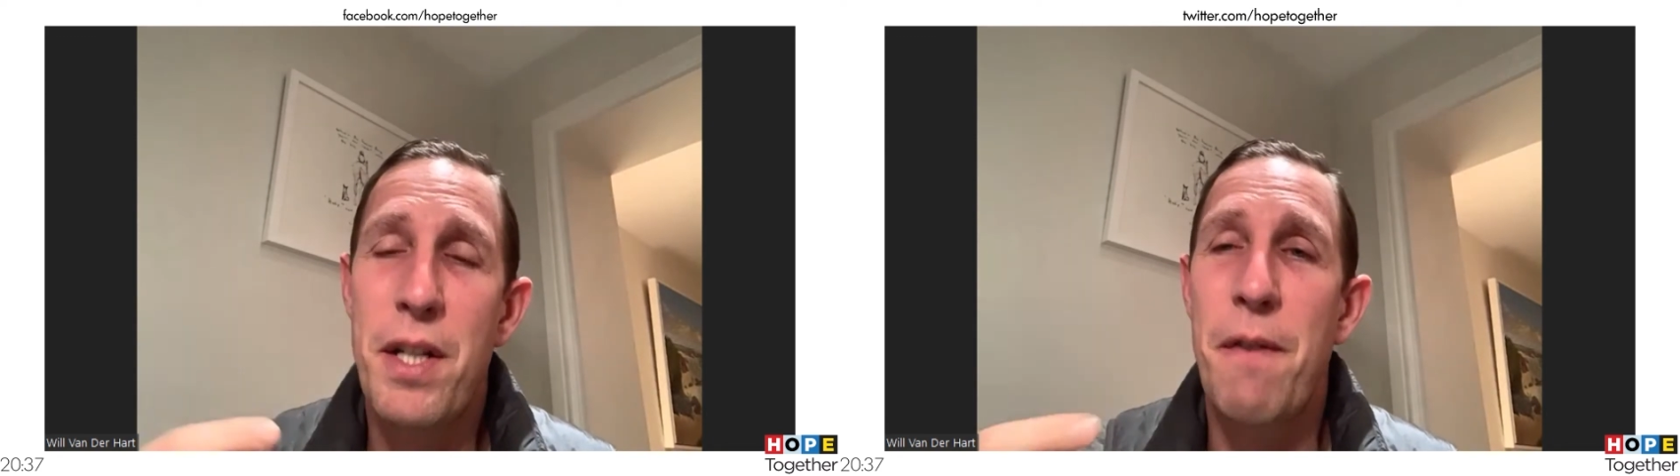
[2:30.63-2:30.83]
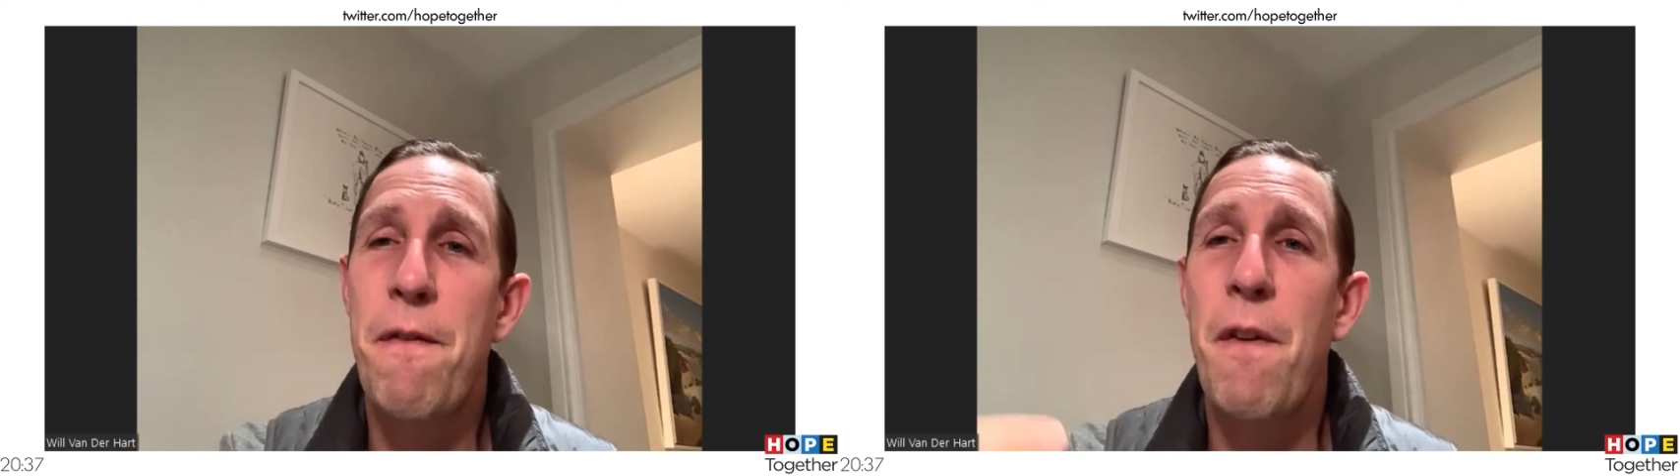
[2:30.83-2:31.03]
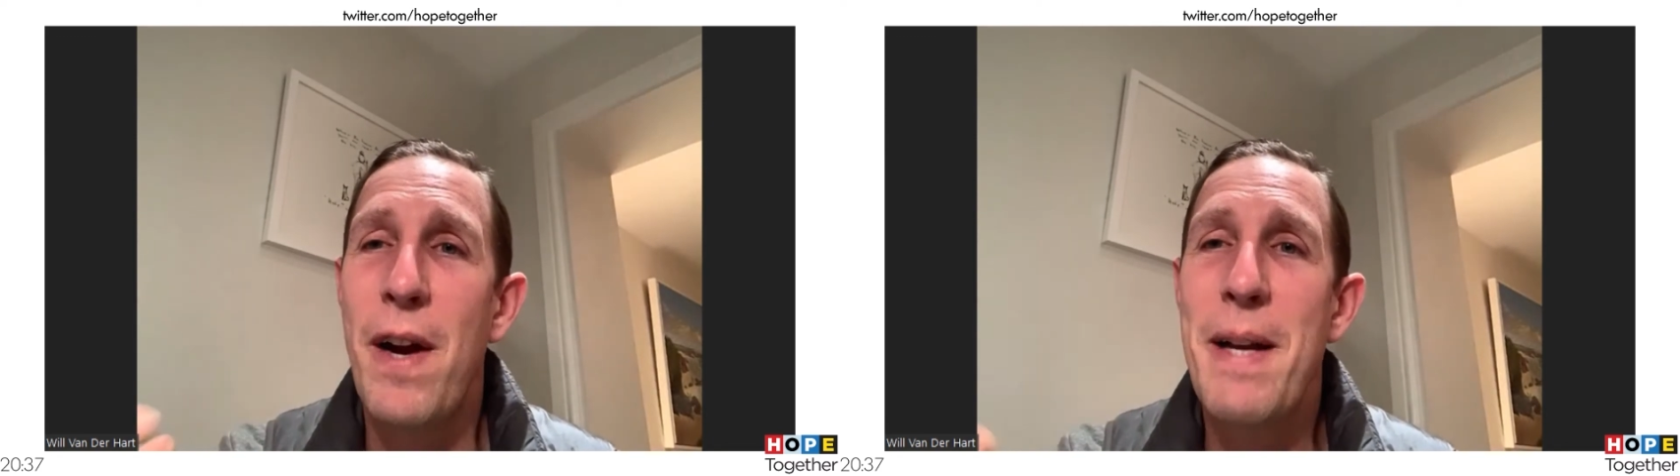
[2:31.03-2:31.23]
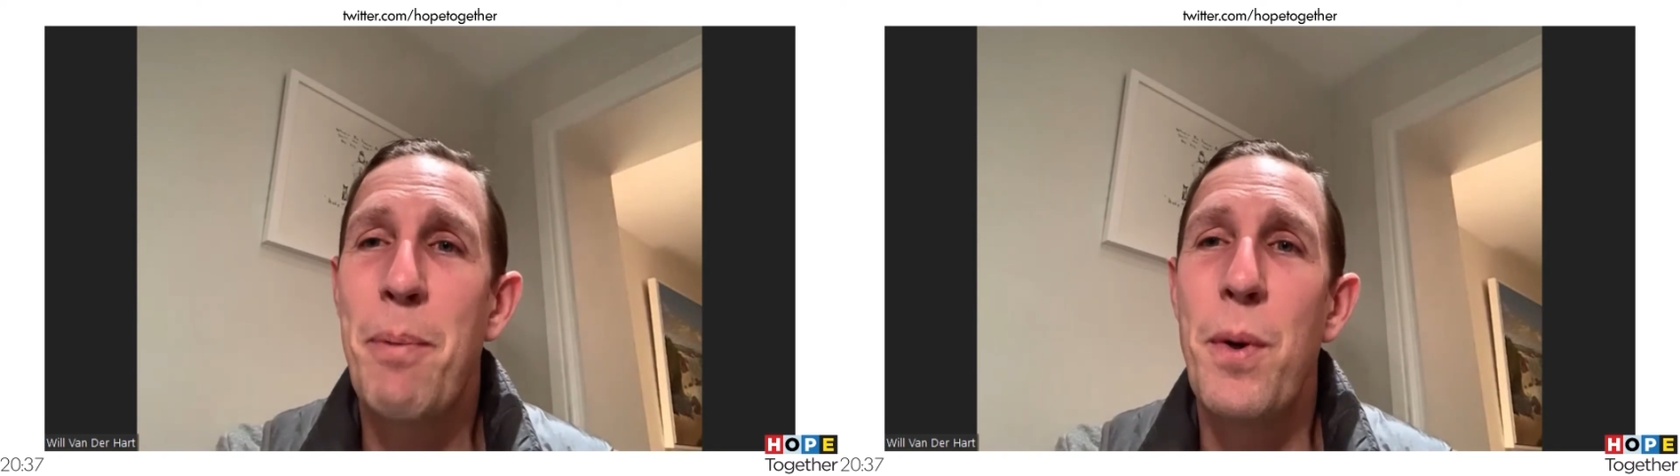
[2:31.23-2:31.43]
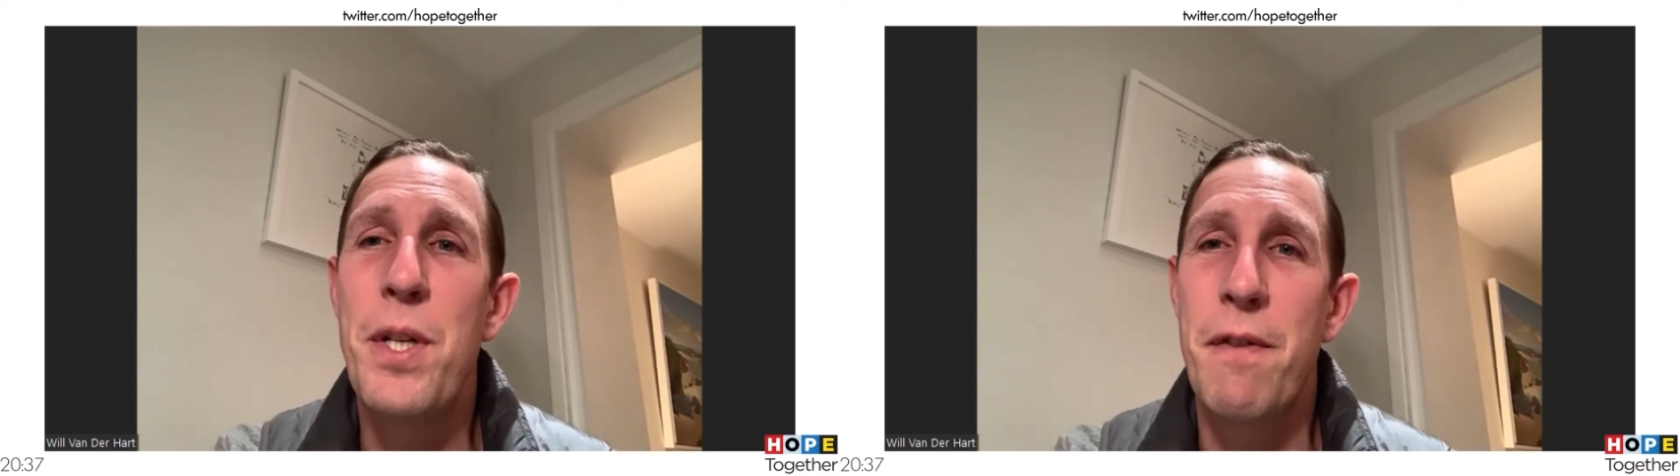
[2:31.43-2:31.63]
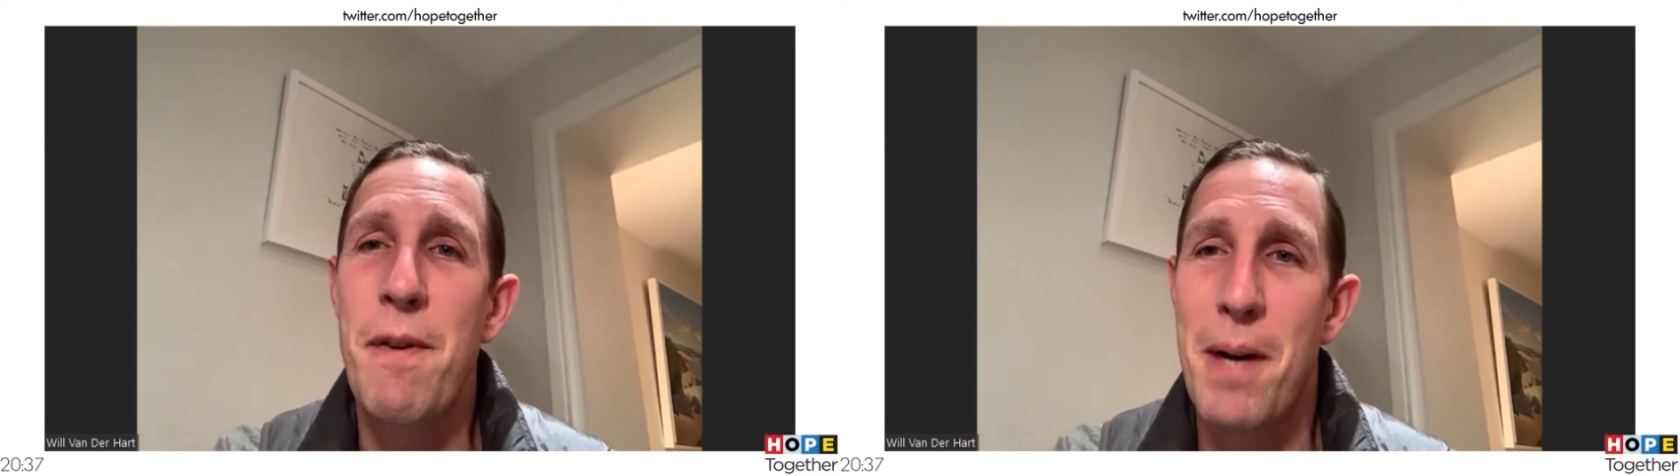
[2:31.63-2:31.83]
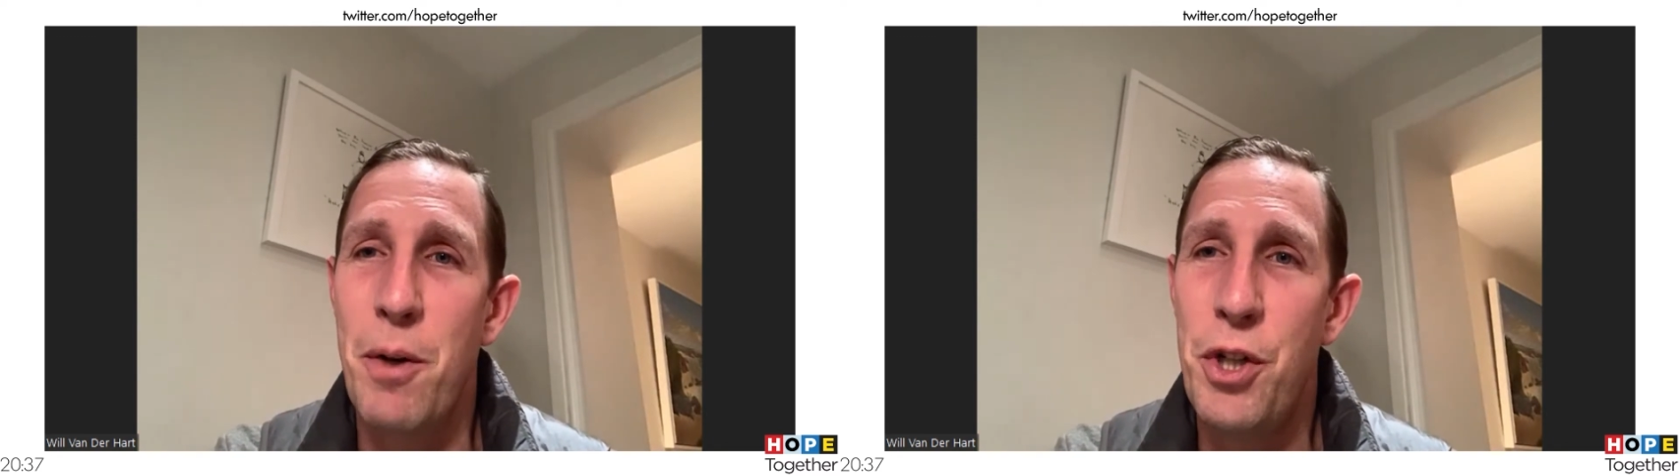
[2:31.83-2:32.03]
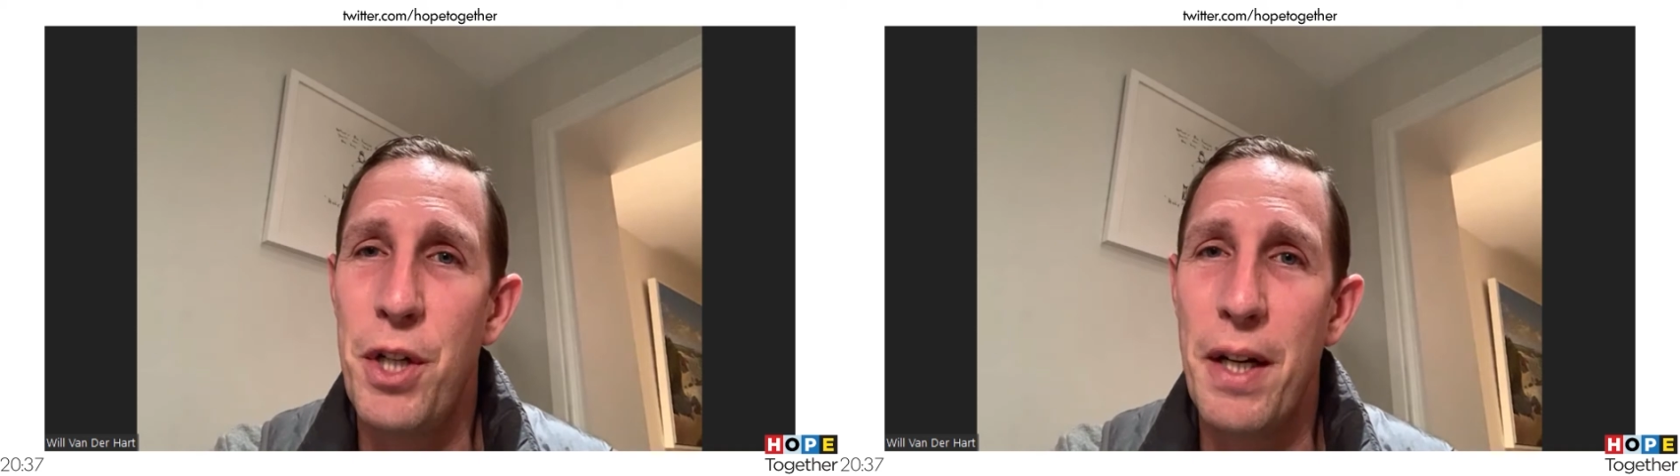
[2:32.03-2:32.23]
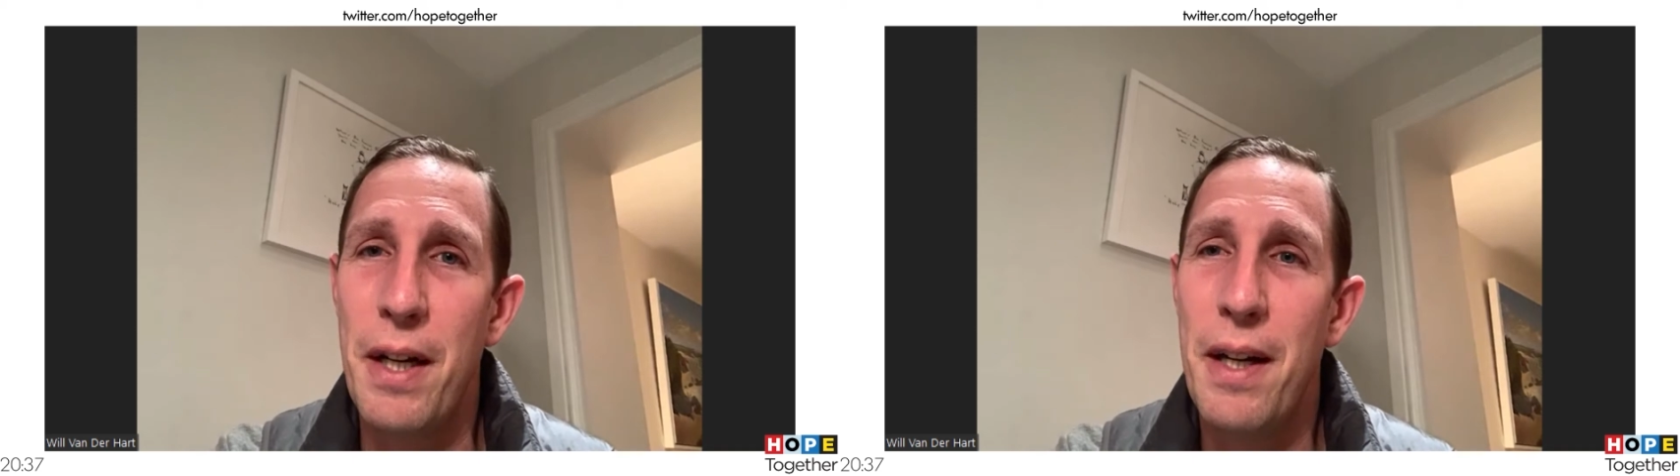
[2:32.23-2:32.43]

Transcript: the fine points of emotion